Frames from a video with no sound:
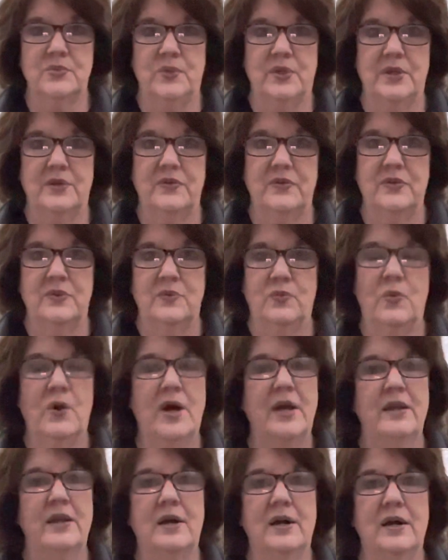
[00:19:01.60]
with?
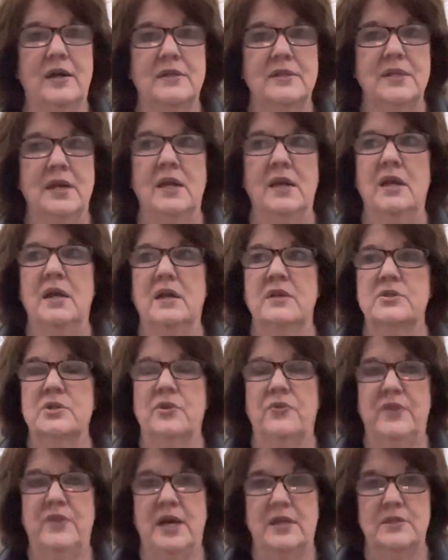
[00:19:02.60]
Why not? So
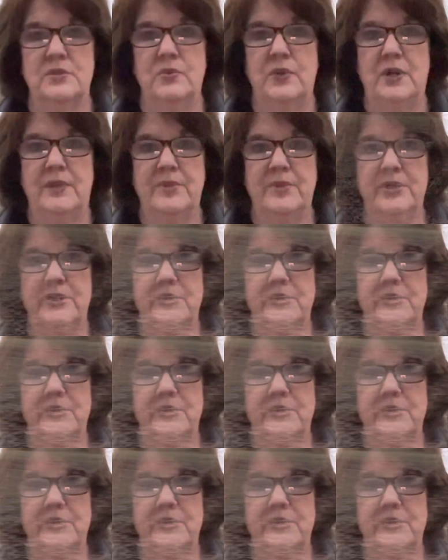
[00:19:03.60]
that's what I'm going